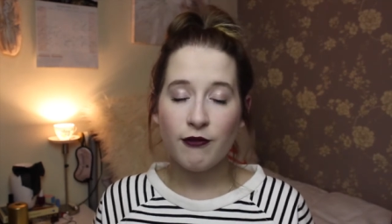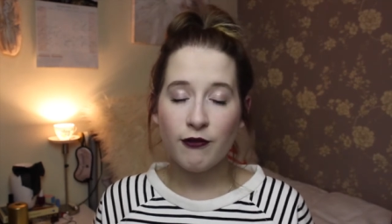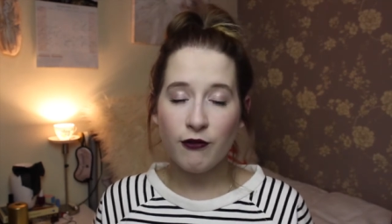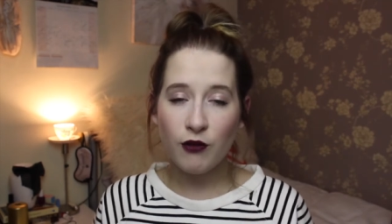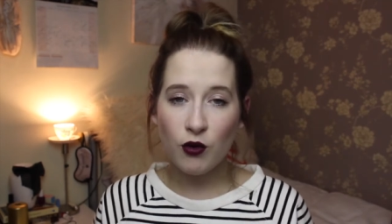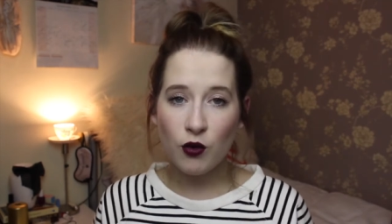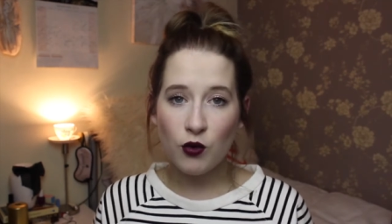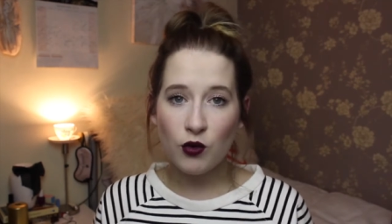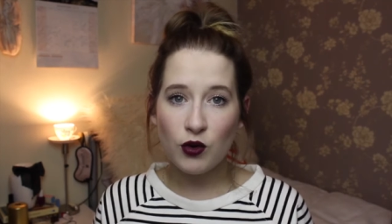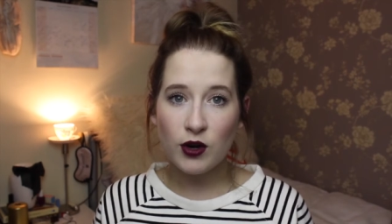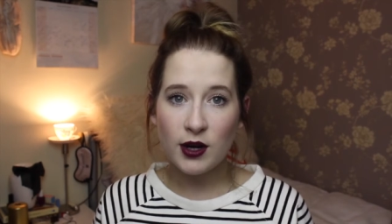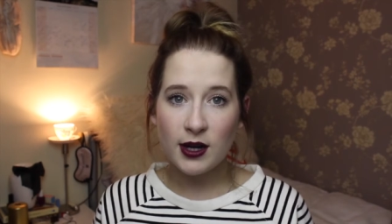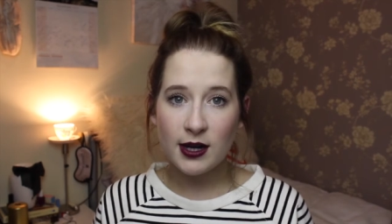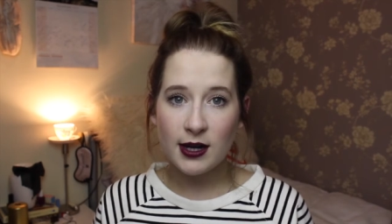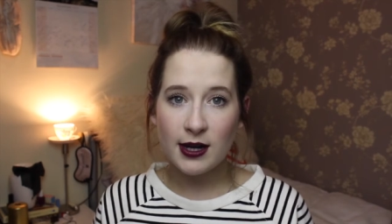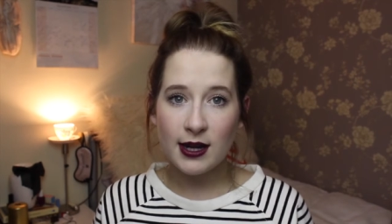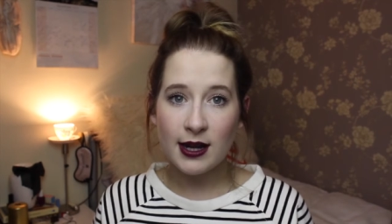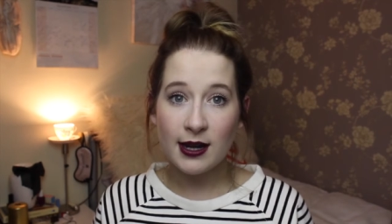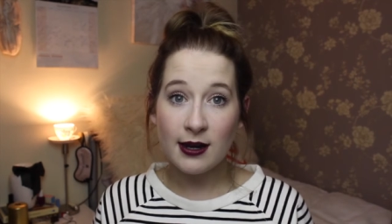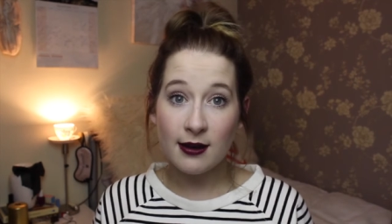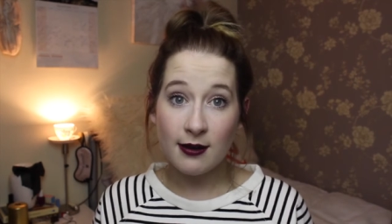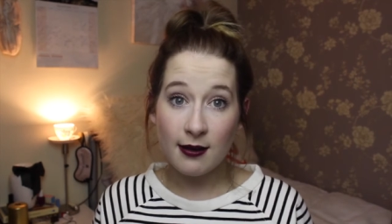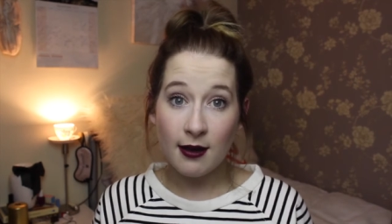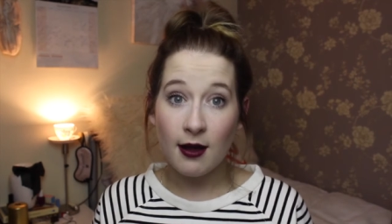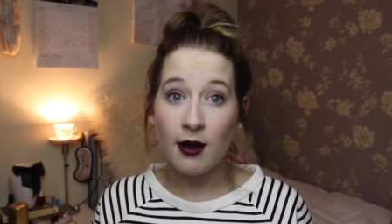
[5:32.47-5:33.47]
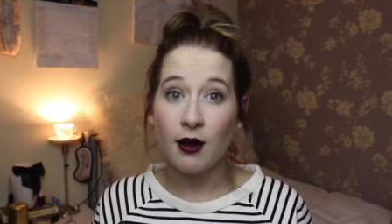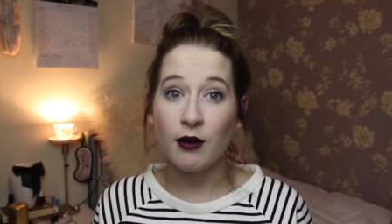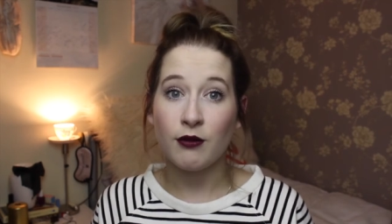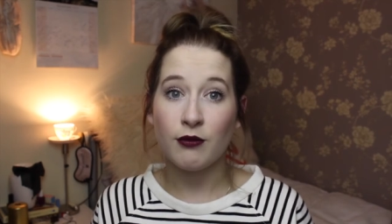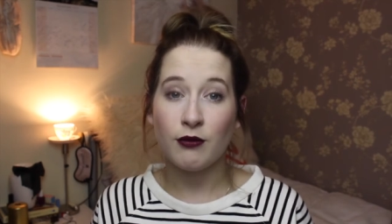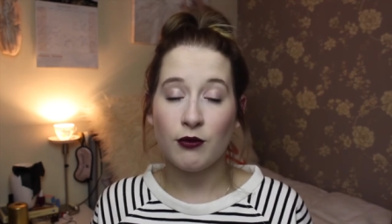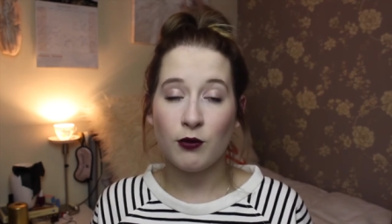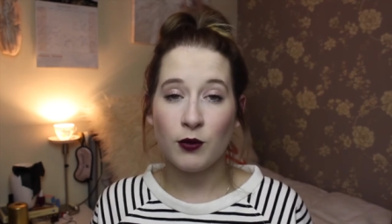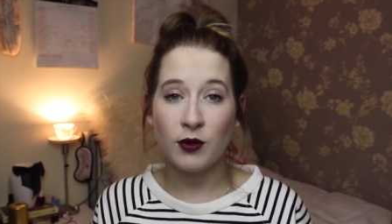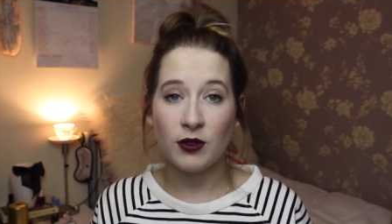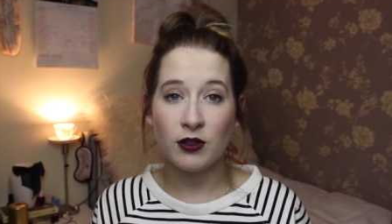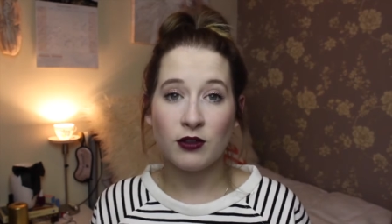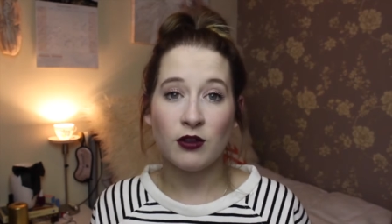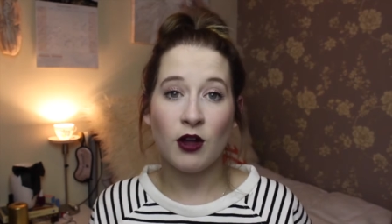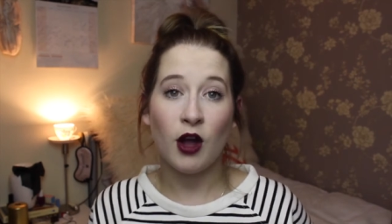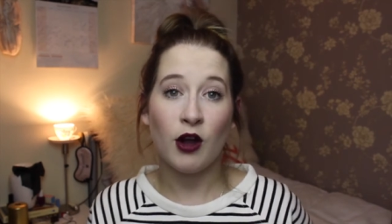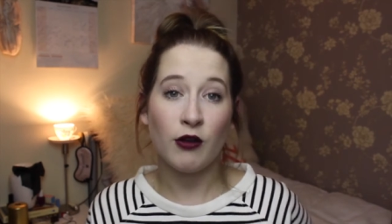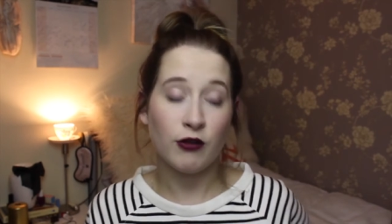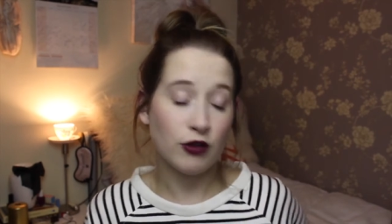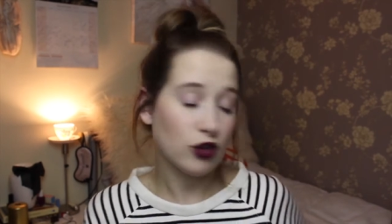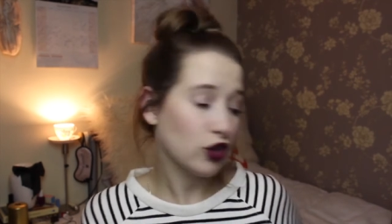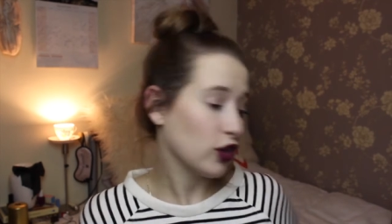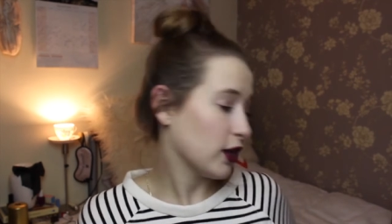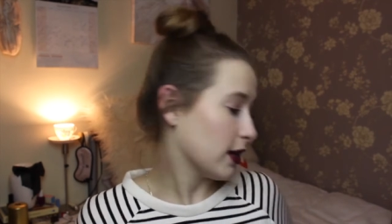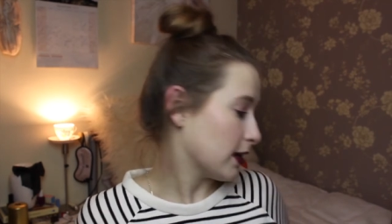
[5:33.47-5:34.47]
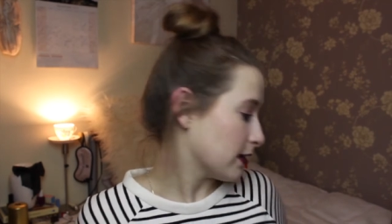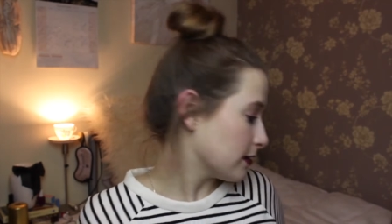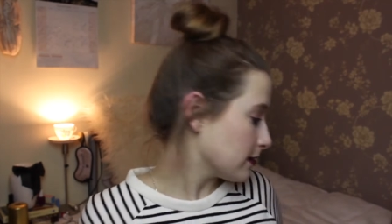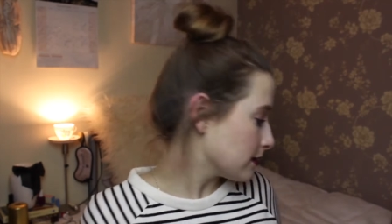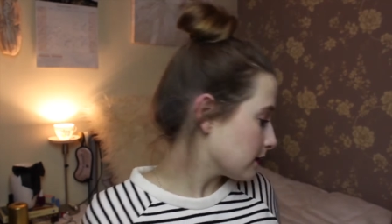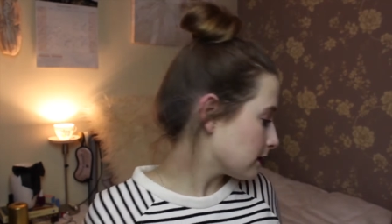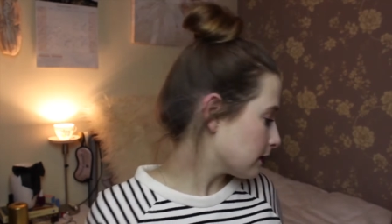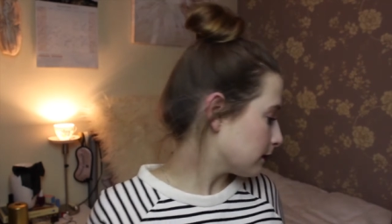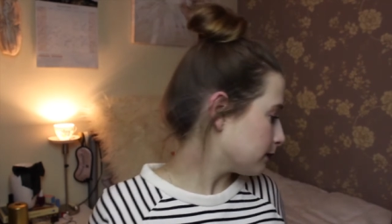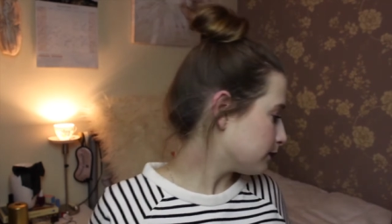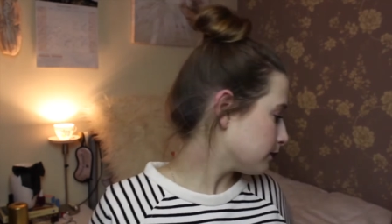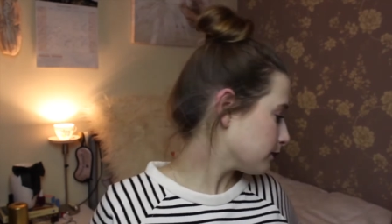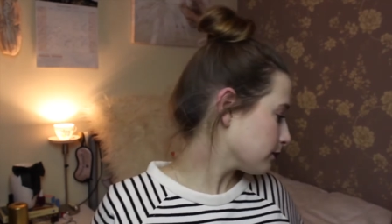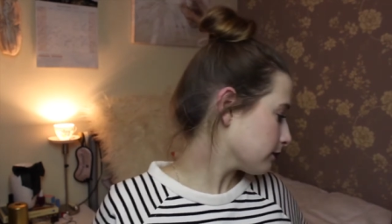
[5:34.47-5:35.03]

fallen in love with Zara jeans.